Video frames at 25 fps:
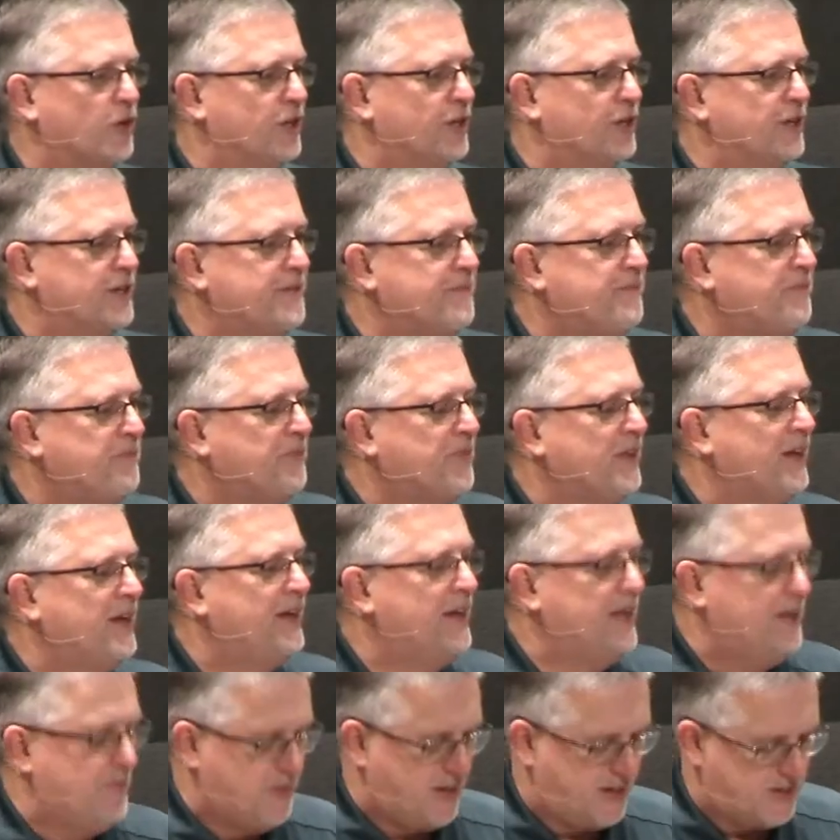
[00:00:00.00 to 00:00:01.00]
the word.
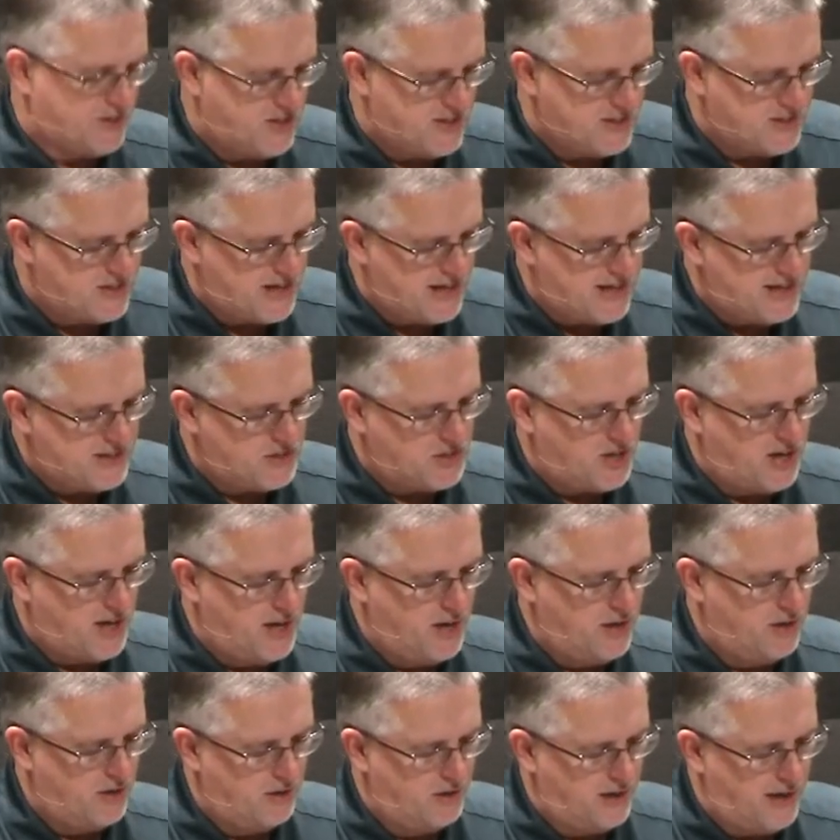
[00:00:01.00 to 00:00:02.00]
Because he says
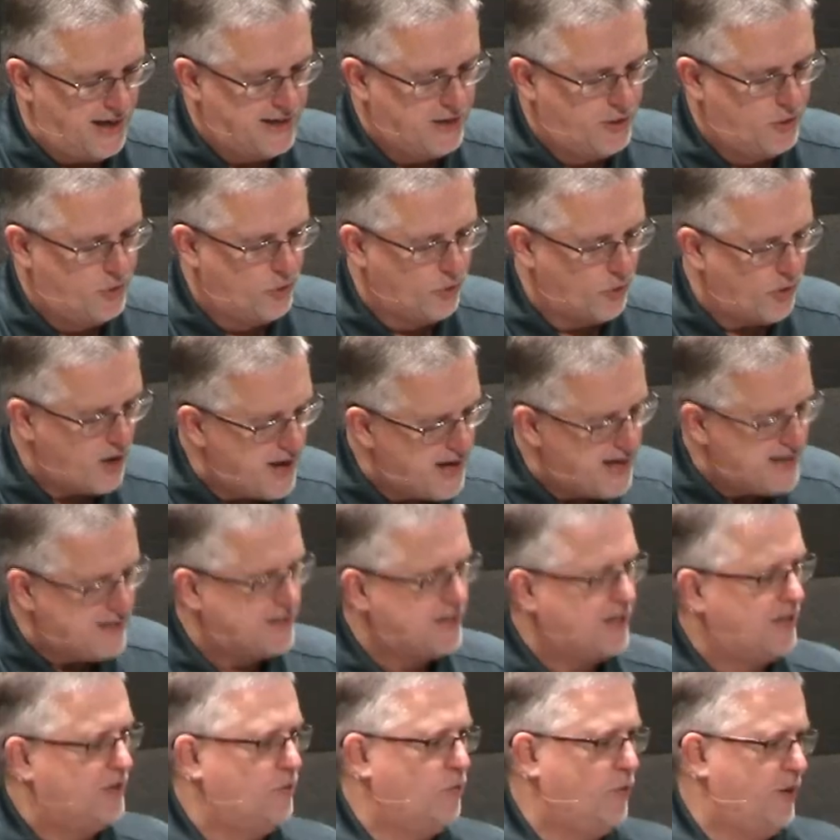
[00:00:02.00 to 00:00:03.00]
here, a
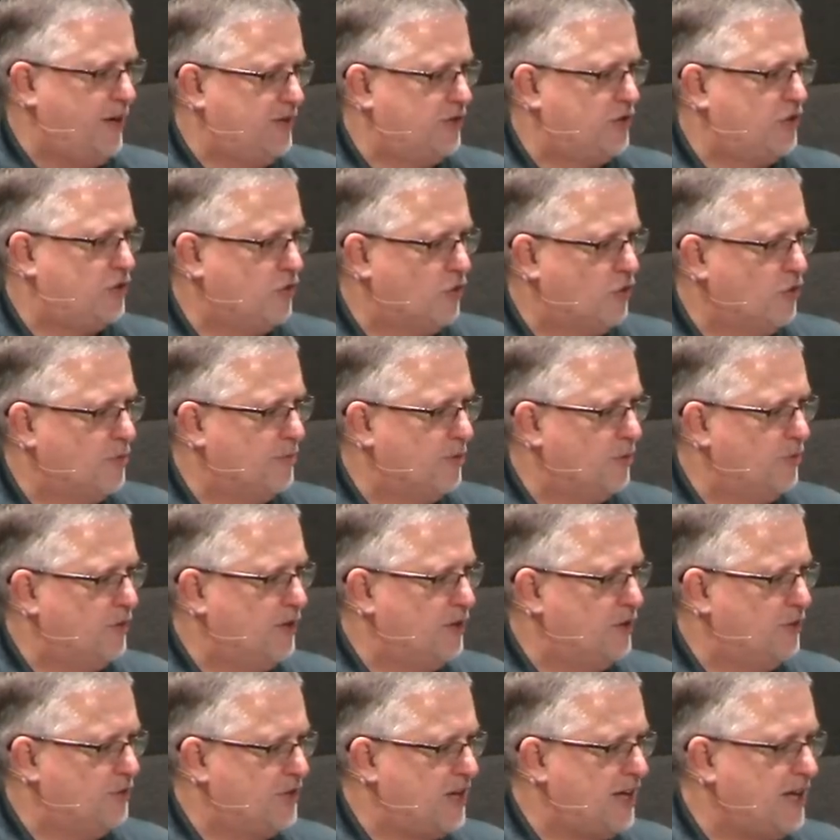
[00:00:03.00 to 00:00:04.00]
great windstorm
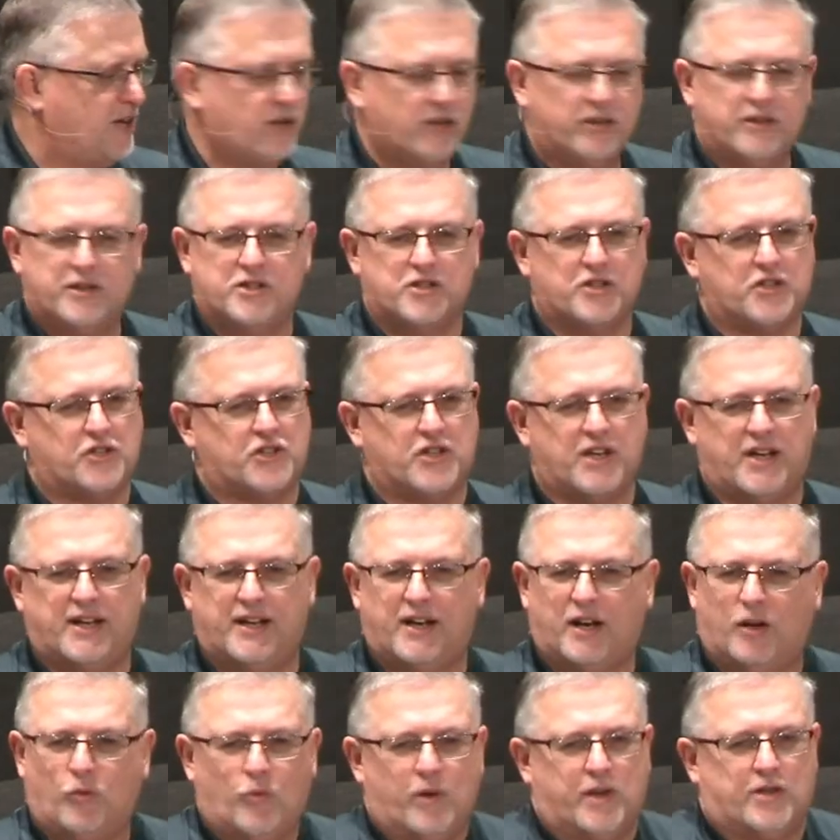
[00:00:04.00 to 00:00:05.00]
arose. He could have just
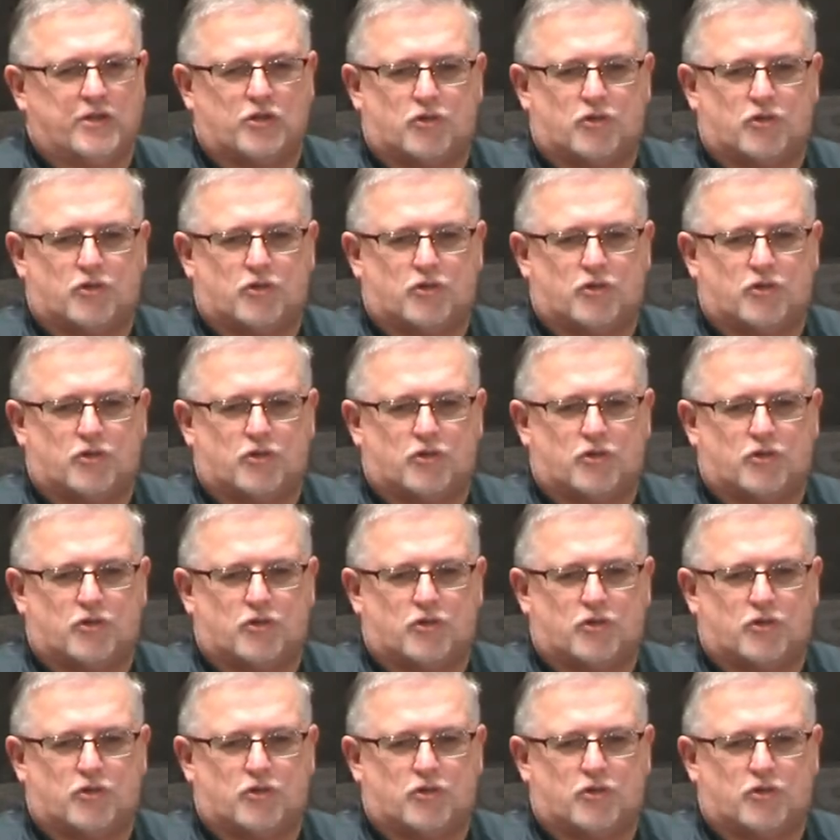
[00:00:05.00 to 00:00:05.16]
said, a